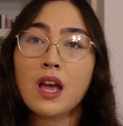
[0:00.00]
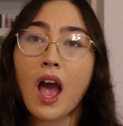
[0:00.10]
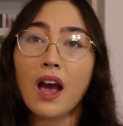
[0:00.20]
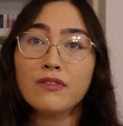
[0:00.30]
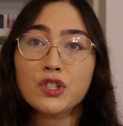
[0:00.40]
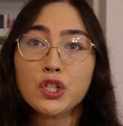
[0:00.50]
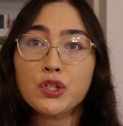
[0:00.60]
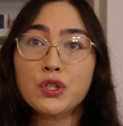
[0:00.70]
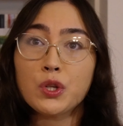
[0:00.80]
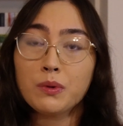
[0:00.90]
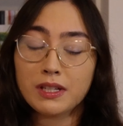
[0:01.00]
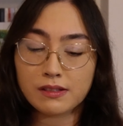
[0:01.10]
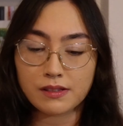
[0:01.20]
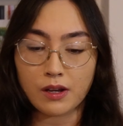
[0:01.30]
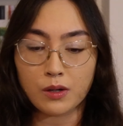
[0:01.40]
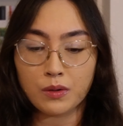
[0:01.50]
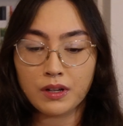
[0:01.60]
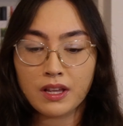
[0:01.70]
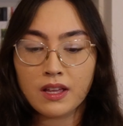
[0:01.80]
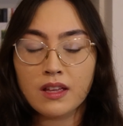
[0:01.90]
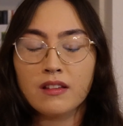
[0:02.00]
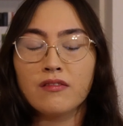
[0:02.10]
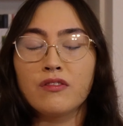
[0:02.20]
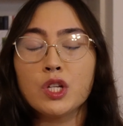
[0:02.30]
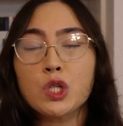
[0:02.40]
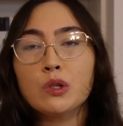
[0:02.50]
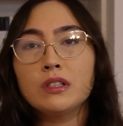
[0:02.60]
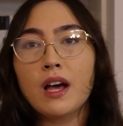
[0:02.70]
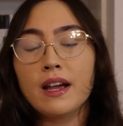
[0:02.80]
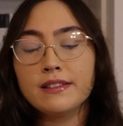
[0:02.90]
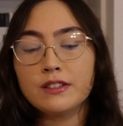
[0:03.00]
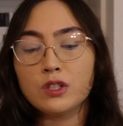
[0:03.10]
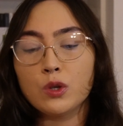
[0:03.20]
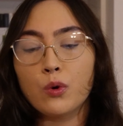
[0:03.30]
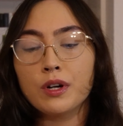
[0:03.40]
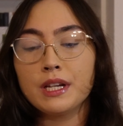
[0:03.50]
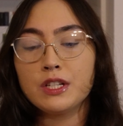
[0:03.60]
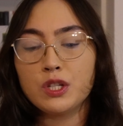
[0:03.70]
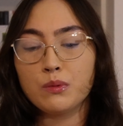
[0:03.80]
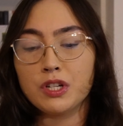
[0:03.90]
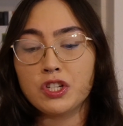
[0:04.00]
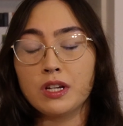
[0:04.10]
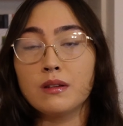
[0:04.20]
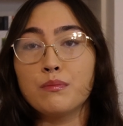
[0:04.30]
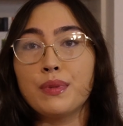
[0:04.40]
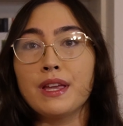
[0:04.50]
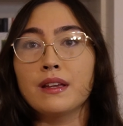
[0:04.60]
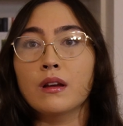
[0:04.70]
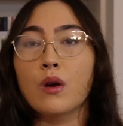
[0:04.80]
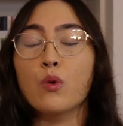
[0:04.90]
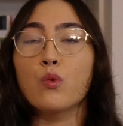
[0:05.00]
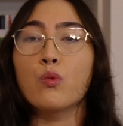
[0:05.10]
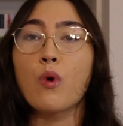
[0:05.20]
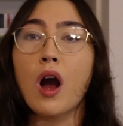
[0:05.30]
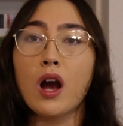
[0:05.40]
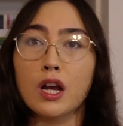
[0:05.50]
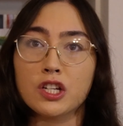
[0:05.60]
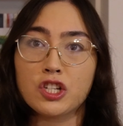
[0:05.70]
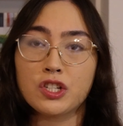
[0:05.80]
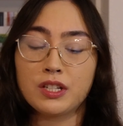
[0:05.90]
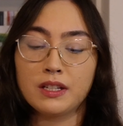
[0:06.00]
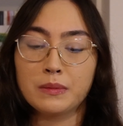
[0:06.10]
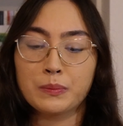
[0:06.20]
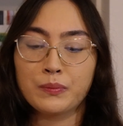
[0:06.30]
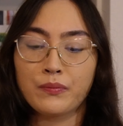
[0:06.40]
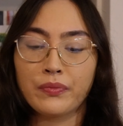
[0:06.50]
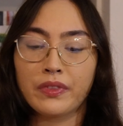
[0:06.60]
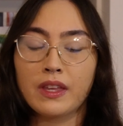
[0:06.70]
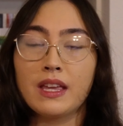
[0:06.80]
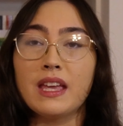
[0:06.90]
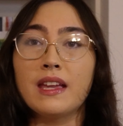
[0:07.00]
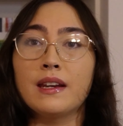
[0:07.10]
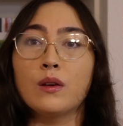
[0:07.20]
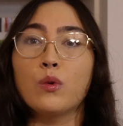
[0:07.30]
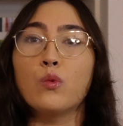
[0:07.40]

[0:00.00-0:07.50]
After doing so, visualize your intuition being washed in